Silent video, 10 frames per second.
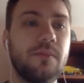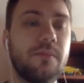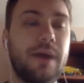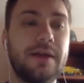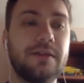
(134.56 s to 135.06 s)

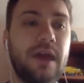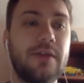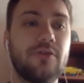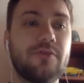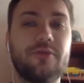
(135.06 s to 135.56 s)
Python
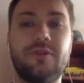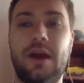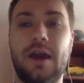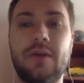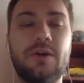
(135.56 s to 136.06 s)
interpreter,
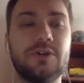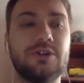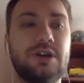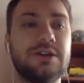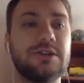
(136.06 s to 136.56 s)
and we could
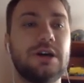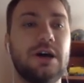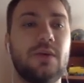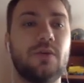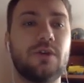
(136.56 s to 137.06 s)
start
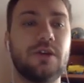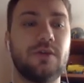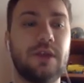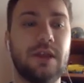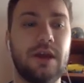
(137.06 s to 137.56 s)
working
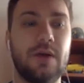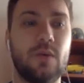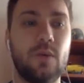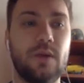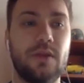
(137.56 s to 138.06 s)
right now
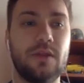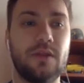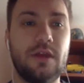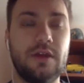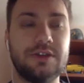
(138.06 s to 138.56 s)
with
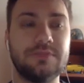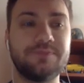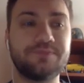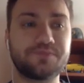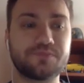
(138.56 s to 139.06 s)
this
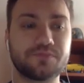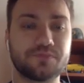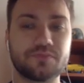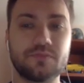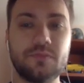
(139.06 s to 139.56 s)

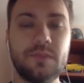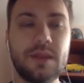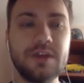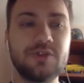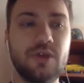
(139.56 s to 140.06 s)

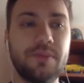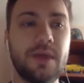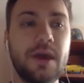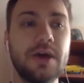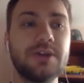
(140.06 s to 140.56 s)
script.
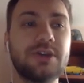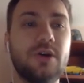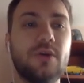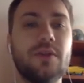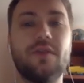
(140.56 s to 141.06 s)

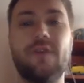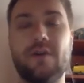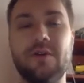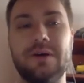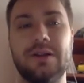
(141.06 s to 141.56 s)
So the
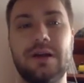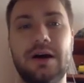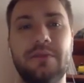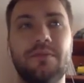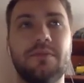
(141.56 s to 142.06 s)
variable,
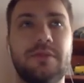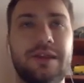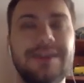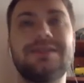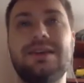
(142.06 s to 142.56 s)
the
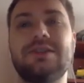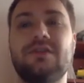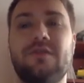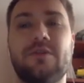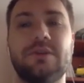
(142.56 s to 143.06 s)
list is
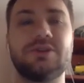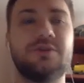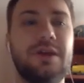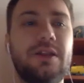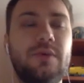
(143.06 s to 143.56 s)
a variable,
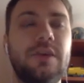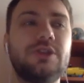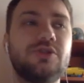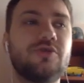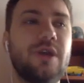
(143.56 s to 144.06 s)
so meaning we
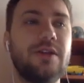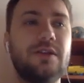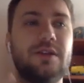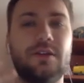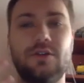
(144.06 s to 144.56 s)
need to create
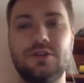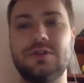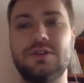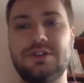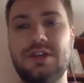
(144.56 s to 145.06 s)
it
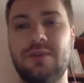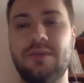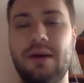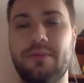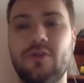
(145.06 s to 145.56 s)
using the
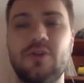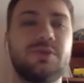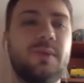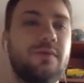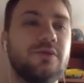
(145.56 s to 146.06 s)
same
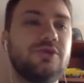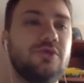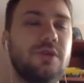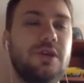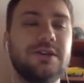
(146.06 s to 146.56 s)
approach we was doing